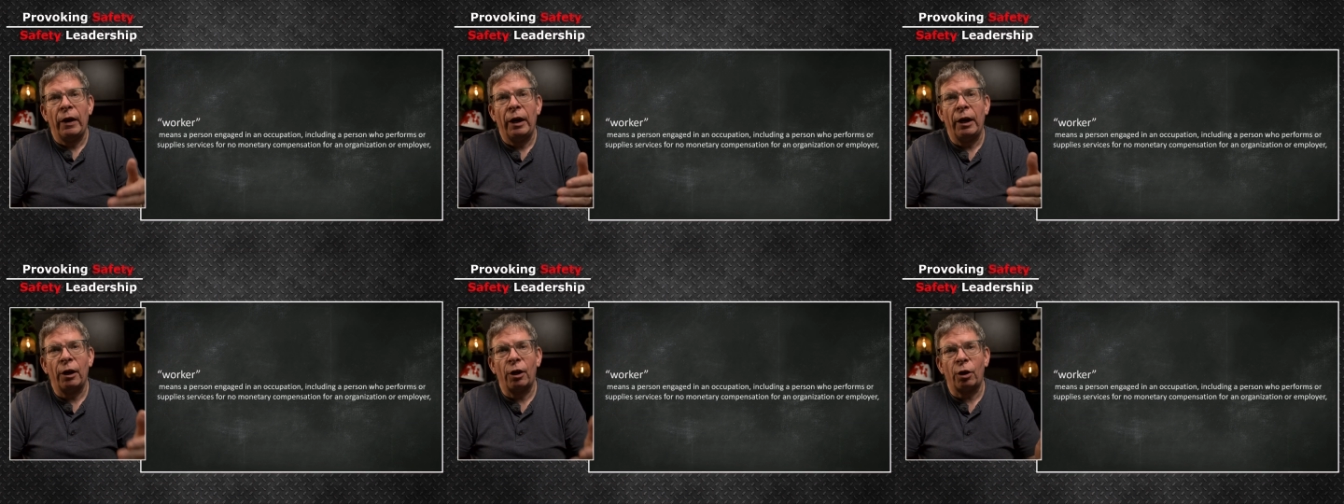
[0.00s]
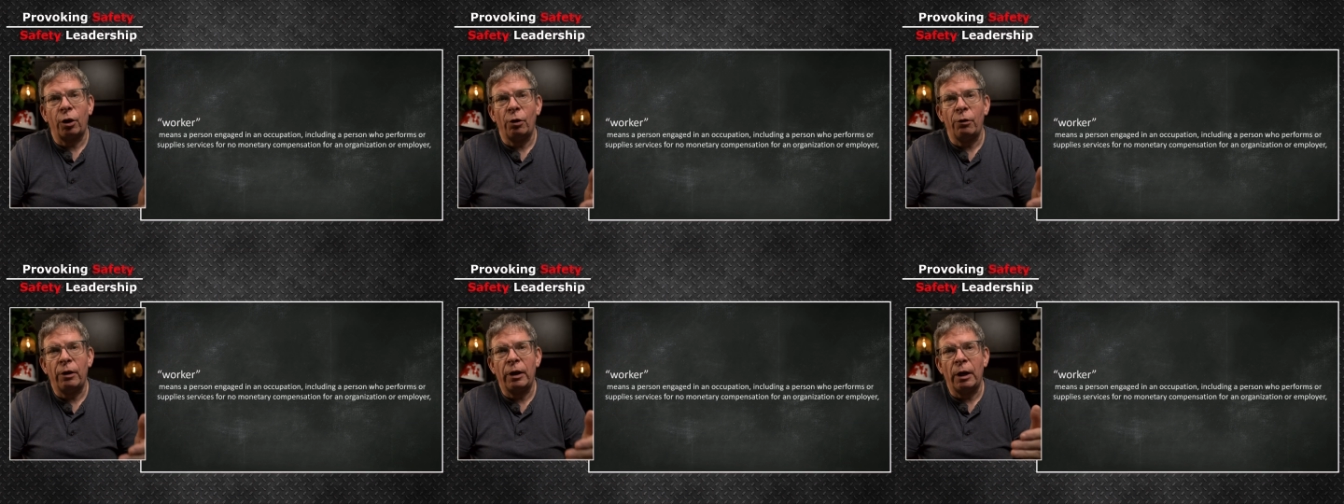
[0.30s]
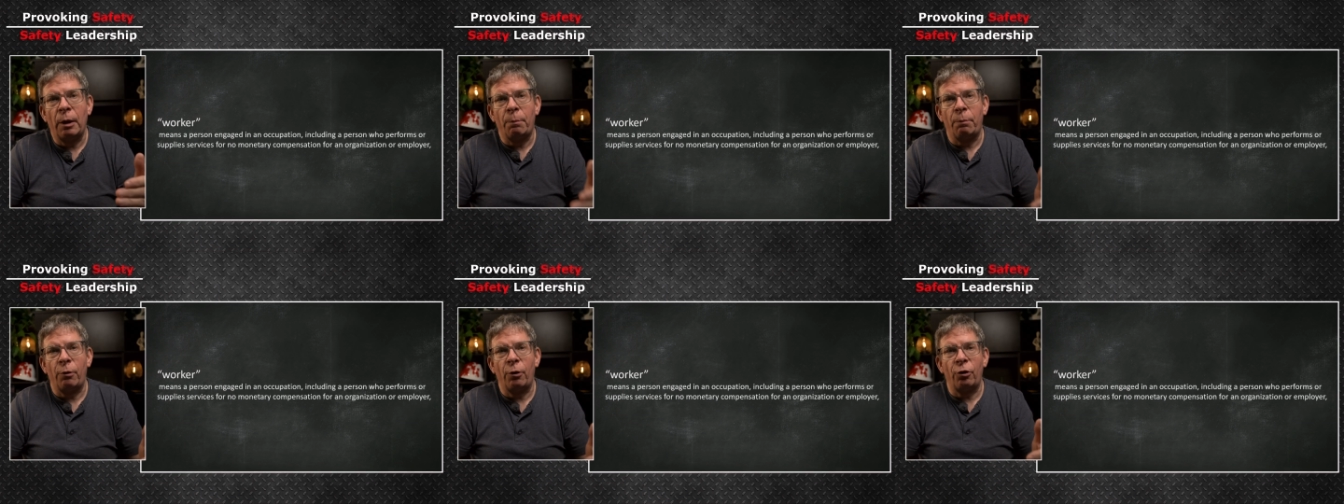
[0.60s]

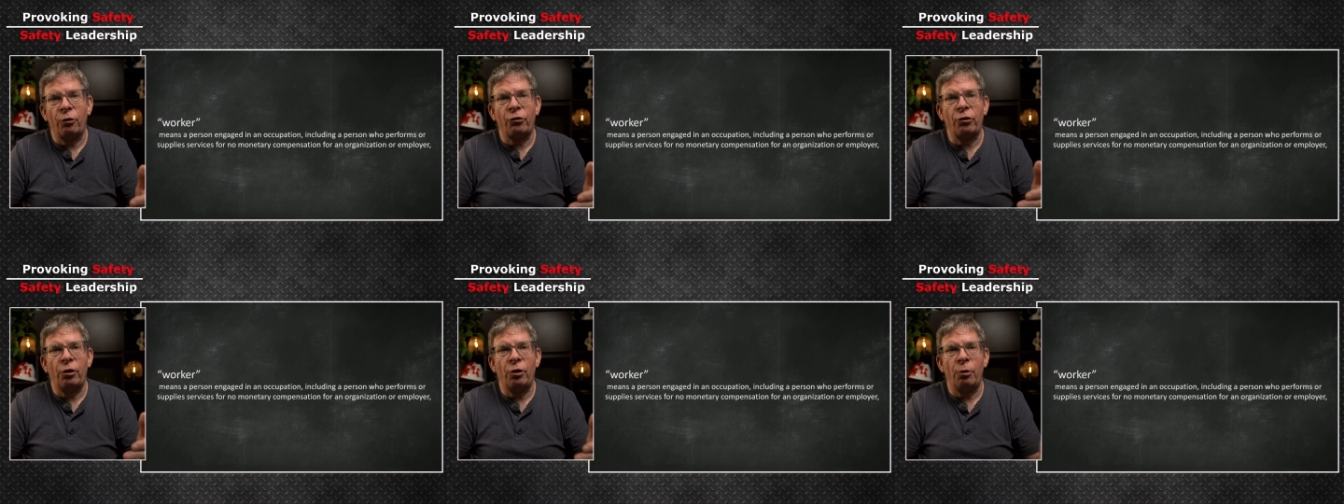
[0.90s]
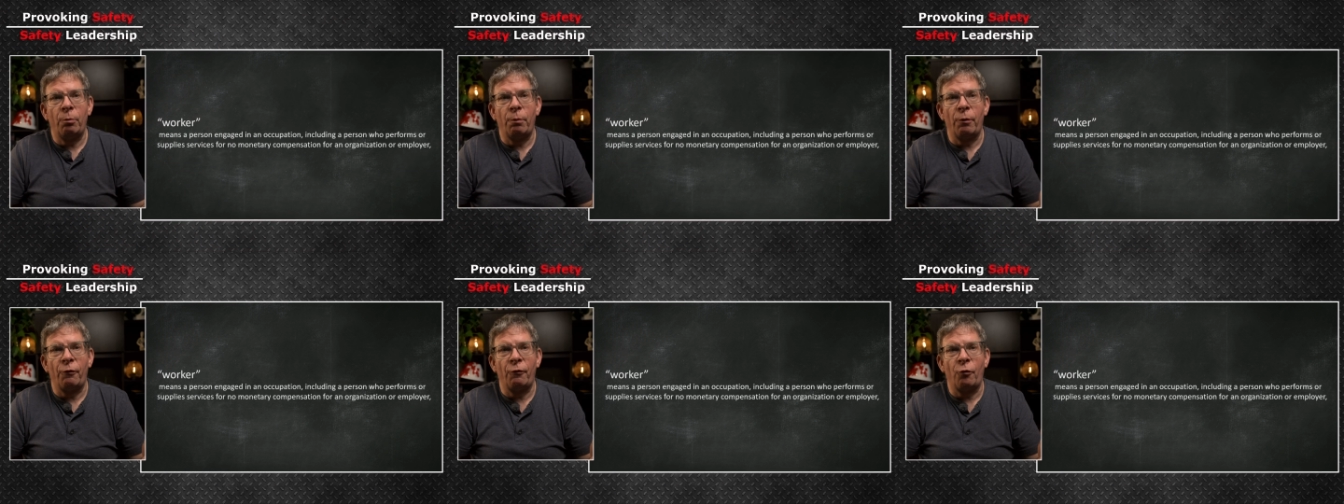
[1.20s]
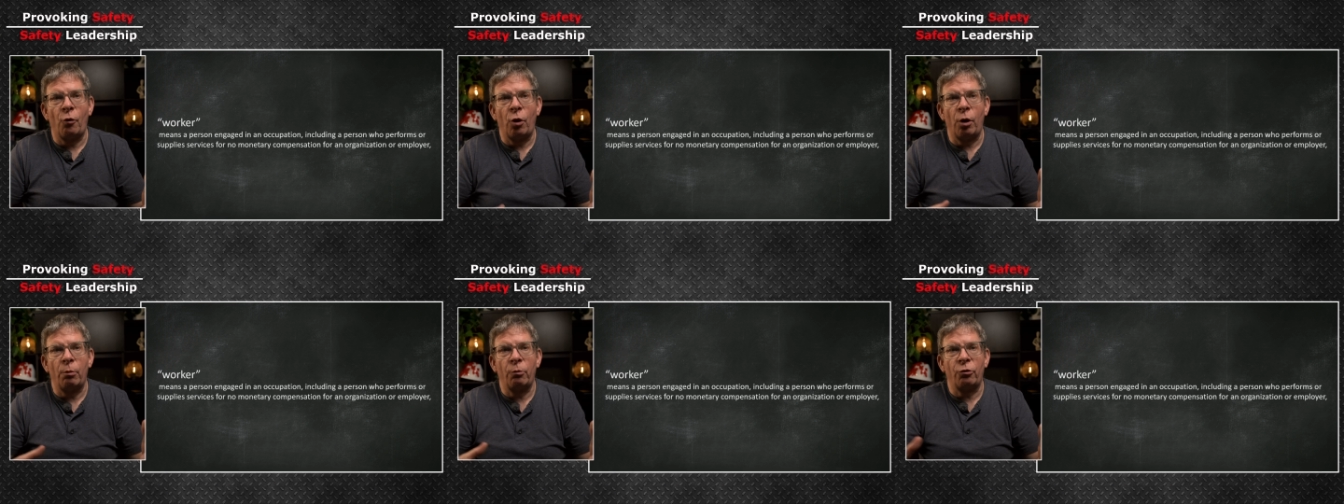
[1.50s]
including a person who
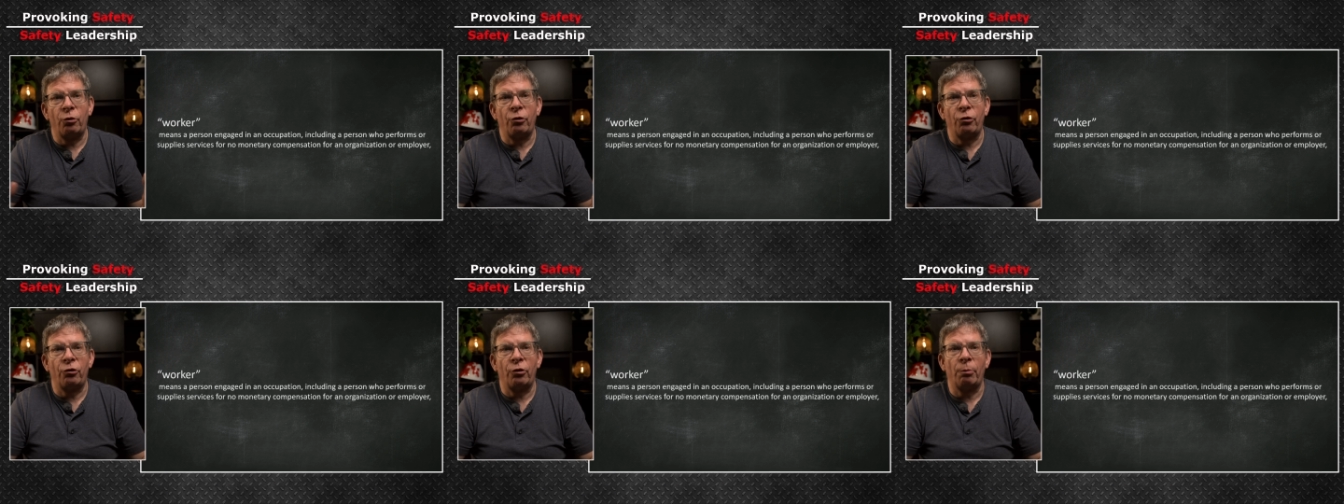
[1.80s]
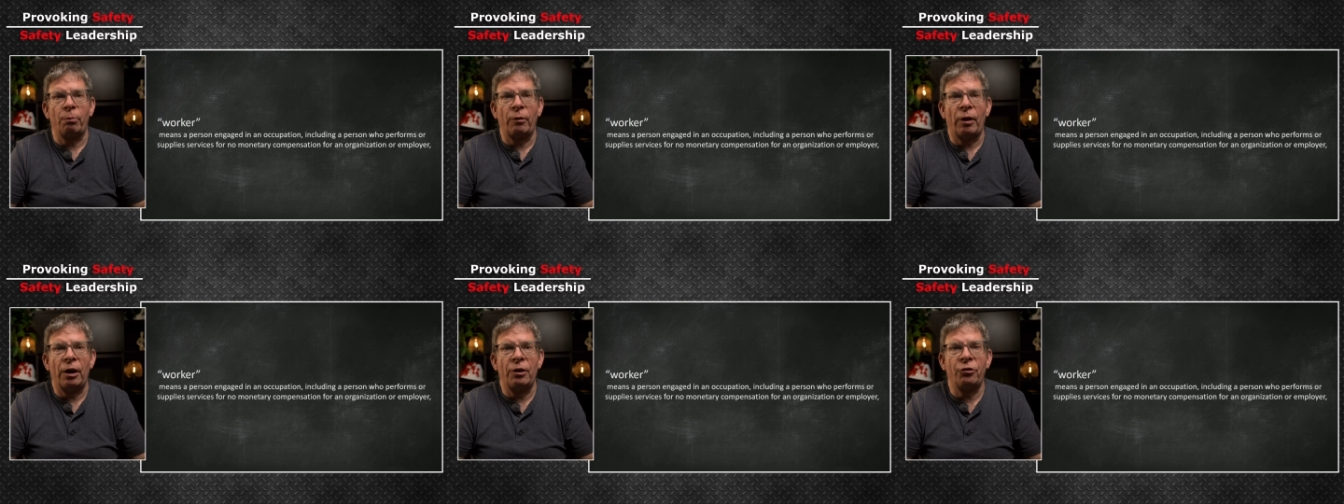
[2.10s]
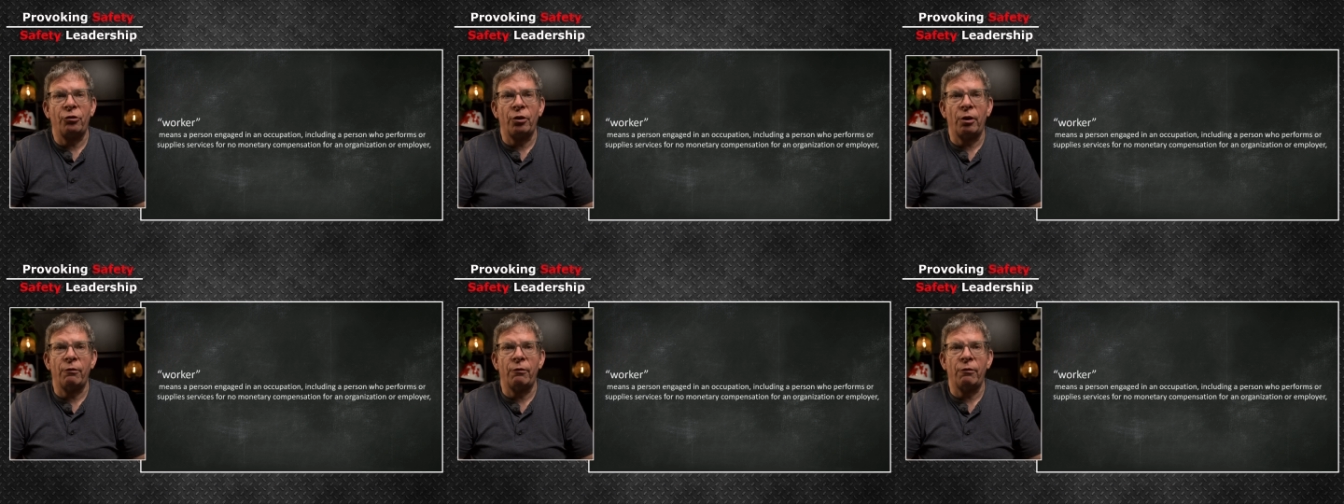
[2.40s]
performs or supplies